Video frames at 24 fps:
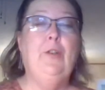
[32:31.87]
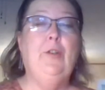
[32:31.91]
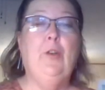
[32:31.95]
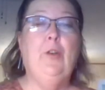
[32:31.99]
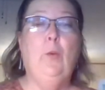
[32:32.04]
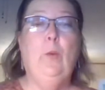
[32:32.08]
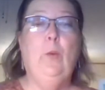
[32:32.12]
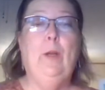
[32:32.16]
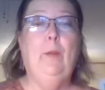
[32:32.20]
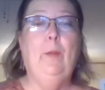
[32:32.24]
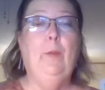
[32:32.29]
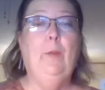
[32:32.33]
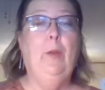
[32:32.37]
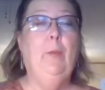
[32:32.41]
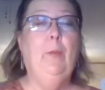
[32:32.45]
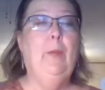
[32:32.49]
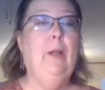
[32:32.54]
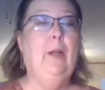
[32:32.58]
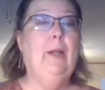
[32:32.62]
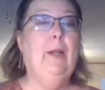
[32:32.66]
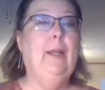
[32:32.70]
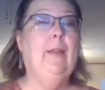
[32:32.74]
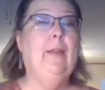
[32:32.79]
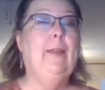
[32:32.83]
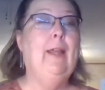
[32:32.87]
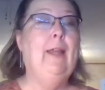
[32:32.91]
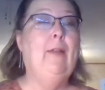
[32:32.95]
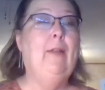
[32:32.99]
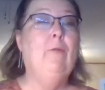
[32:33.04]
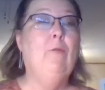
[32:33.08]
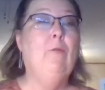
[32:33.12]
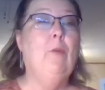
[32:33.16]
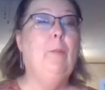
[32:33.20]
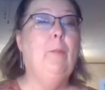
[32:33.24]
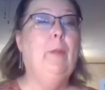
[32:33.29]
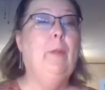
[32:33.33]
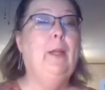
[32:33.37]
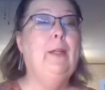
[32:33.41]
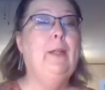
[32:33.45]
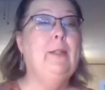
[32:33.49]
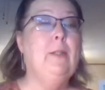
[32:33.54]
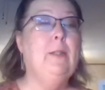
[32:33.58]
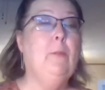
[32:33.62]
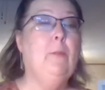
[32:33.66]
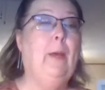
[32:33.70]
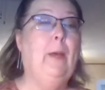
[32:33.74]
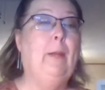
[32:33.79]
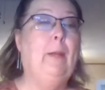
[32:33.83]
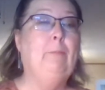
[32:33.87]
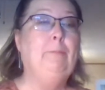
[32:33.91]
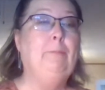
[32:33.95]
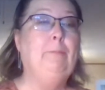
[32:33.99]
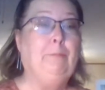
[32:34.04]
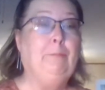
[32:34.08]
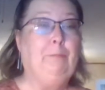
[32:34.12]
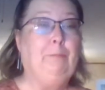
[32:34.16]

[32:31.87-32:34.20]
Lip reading: sure when I'm going to be able to get that replaced, but